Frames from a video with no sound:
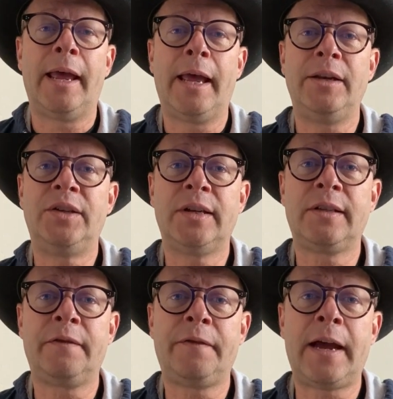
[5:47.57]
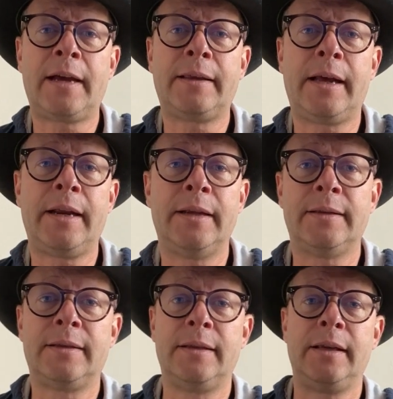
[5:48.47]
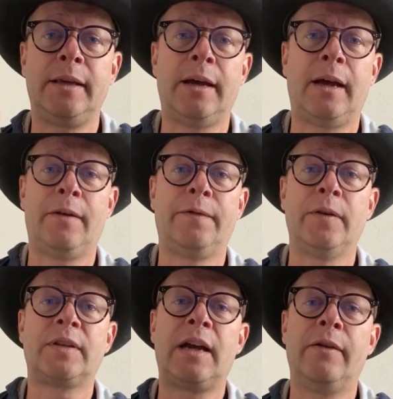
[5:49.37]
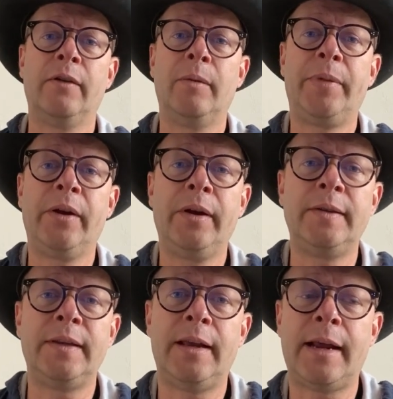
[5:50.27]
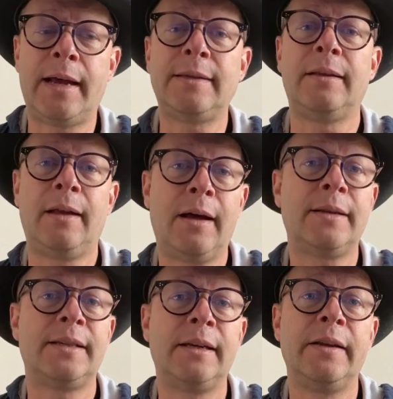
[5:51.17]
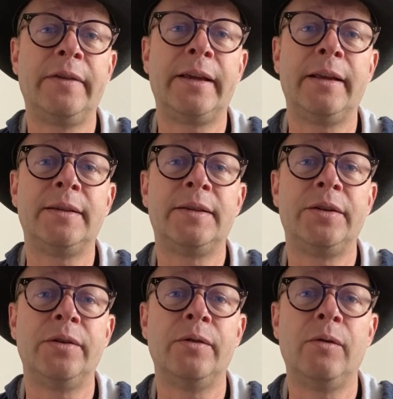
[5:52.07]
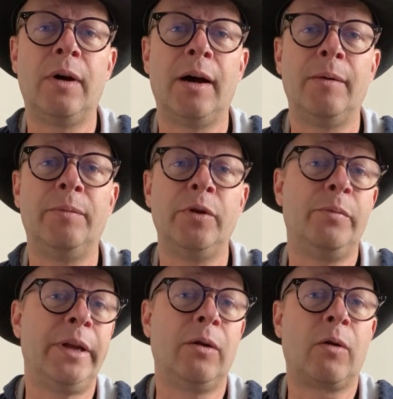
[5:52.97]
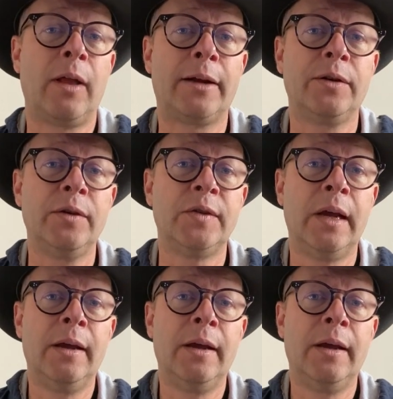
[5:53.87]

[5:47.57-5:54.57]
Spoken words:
And just the fact that is the first cover appearance, it has a lot of significance to Blue Beetle collectors.